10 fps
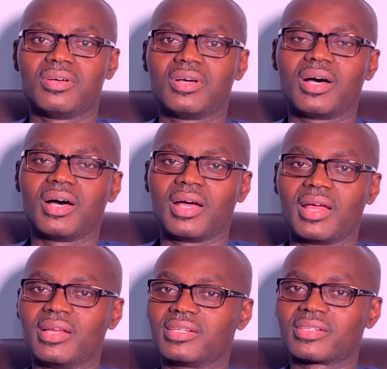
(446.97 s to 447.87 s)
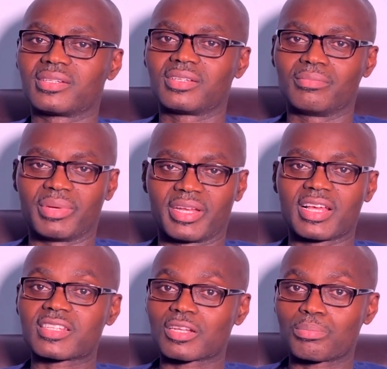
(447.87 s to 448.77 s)
and
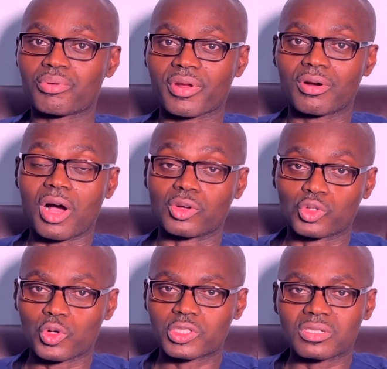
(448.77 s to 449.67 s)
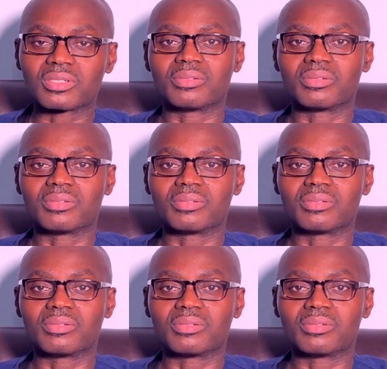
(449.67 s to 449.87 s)
benazepril, all those